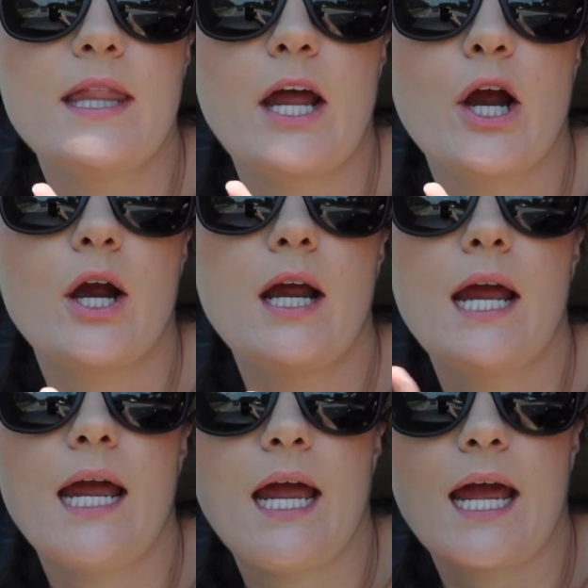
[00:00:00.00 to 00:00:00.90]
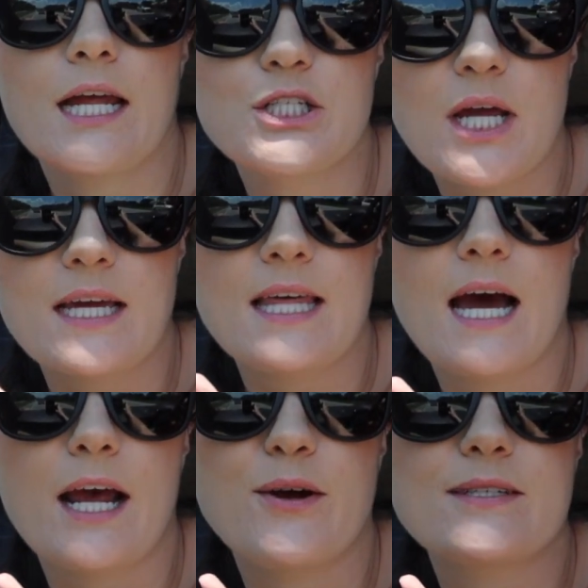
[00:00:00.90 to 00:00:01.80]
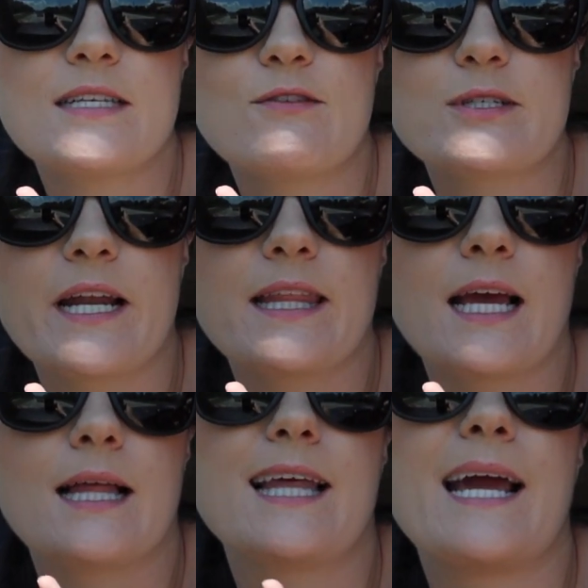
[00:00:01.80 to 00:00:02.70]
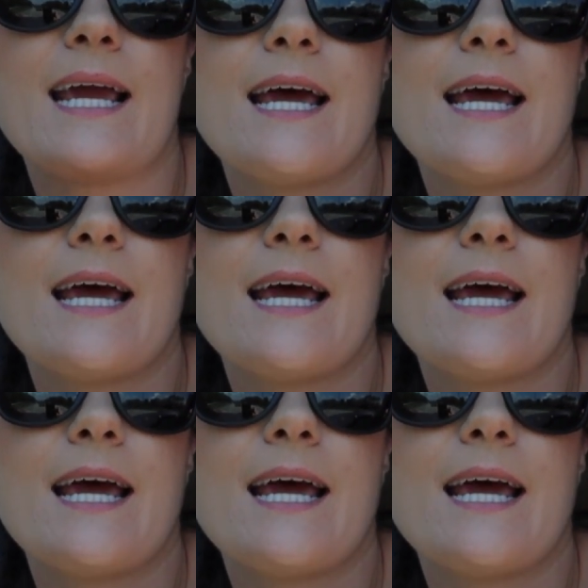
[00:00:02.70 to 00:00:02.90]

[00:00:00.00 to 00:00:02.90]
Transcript: in there and check that out and see if there's anything I like,